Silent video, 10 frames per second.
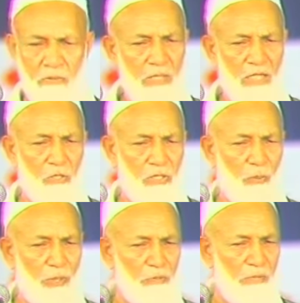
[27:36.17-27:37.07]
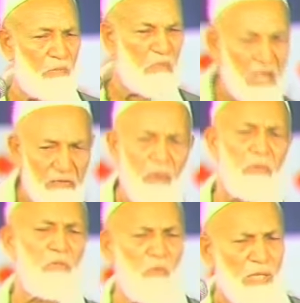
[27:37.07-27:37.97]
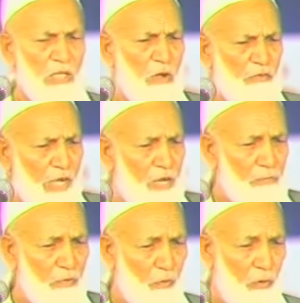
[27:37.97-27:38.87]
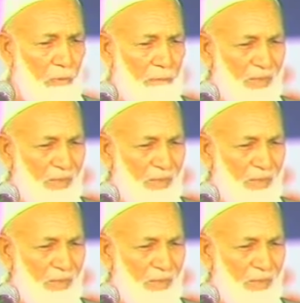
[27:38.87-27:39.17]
that's not the way to behave. What are you afraid of me for?